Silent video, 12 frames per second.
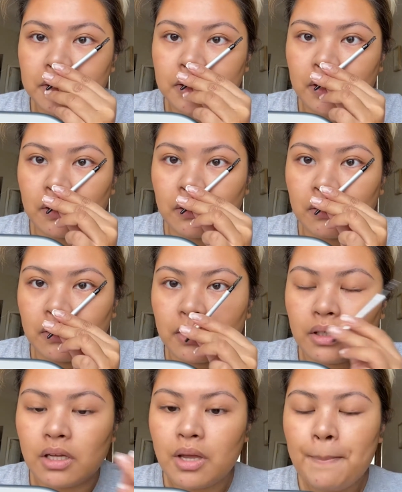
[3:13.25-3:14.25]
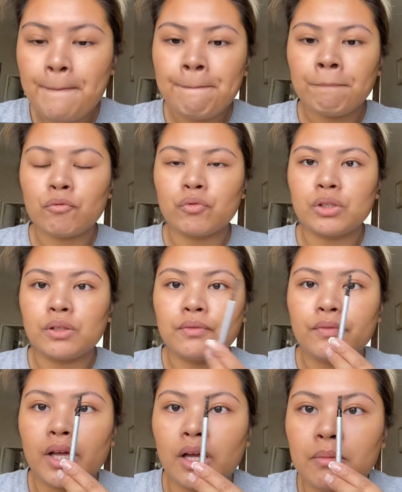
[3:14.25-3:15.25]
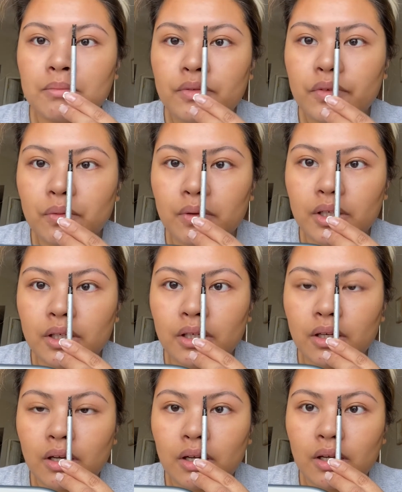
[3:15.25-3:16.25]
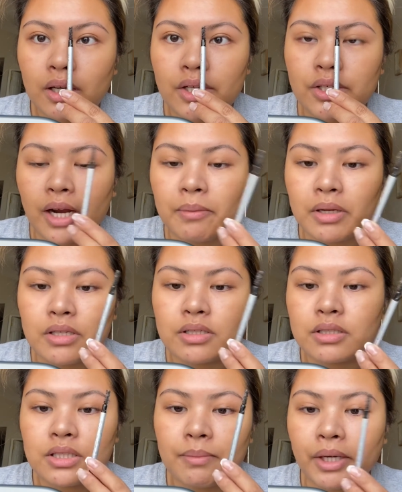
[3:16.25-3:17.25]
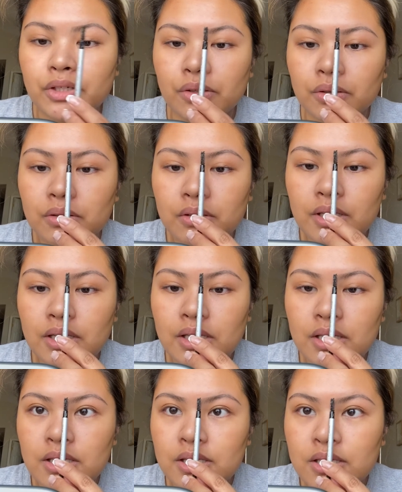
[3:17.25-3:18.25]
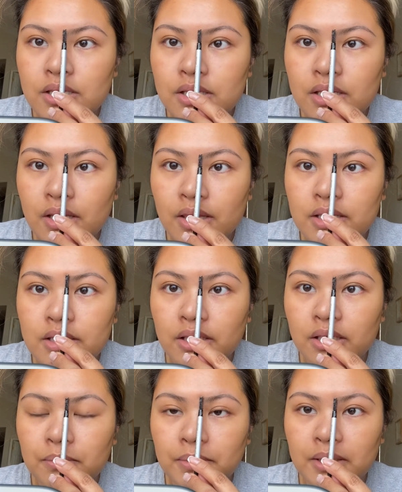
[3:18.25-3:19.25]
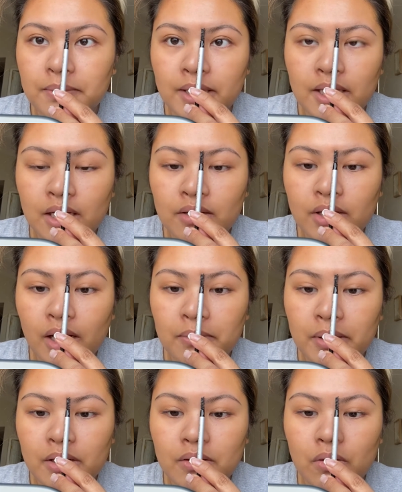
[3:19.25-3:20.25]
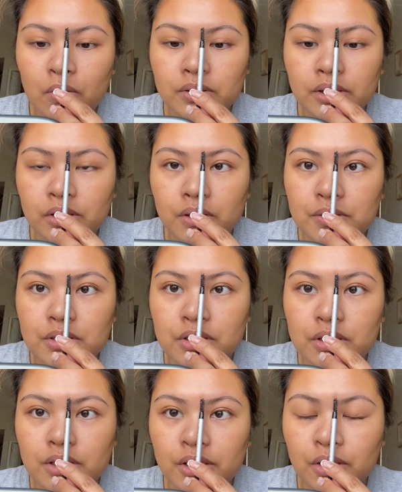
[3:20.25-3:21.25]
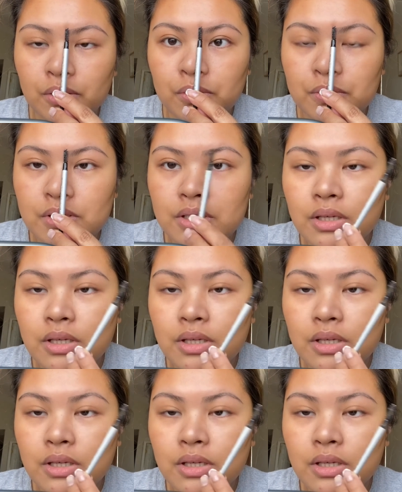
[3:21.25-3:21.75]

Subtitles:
So rule of thumb, if you want to get your eyebrows symmetrical, is this is going to be the beginning of your eyebrow. Hold it close to the nose,